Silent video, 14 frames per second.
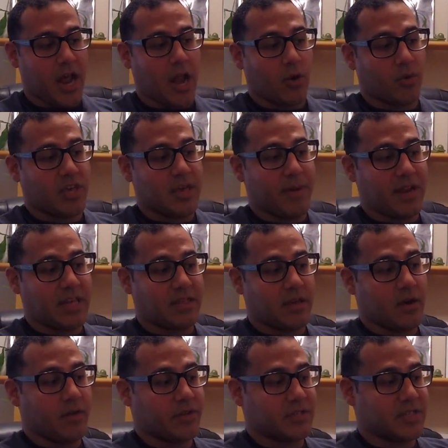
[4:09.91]
I don't keep anything
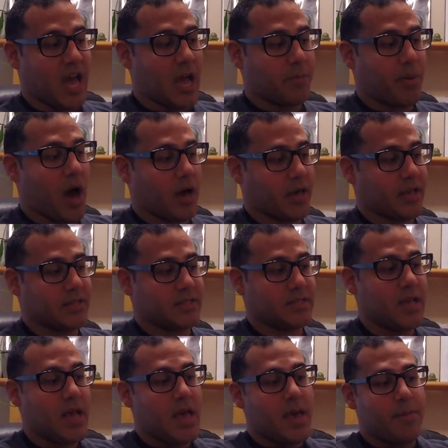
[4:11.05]
on the side pockets
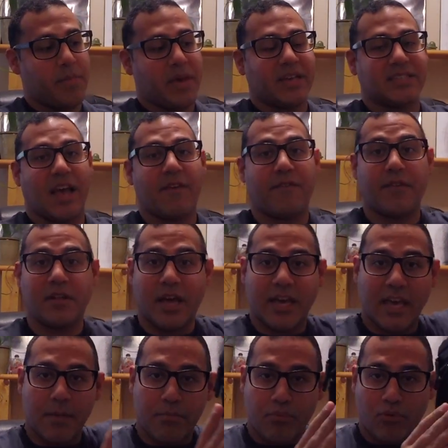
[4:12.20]
because I feel like
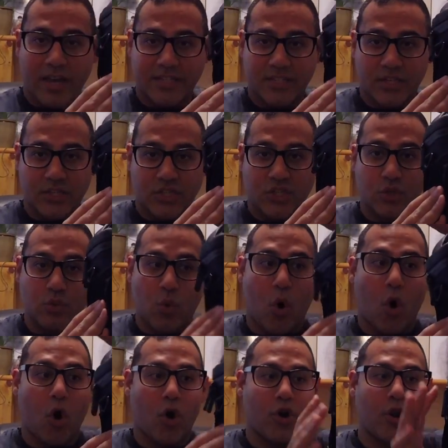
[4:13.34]
it presses too
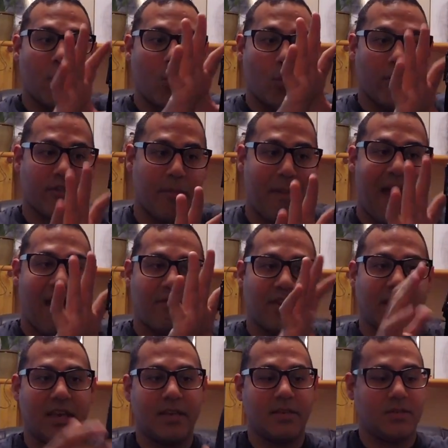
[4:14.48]
hard where the Mavic
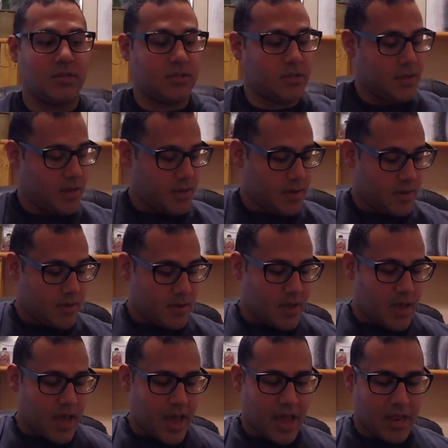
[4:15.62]
is,
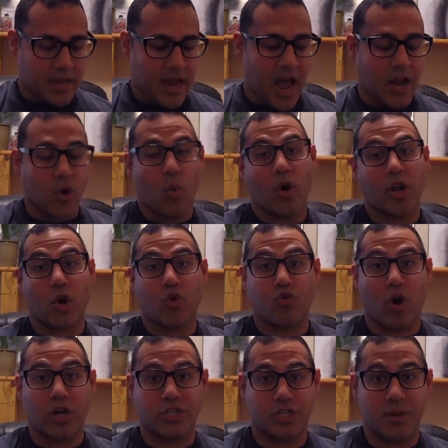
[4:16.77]
and I don't want to
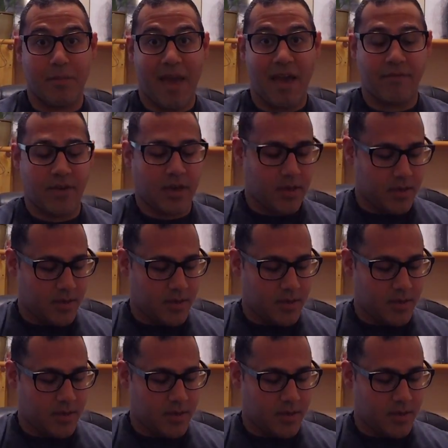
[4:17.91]
crush the Mavic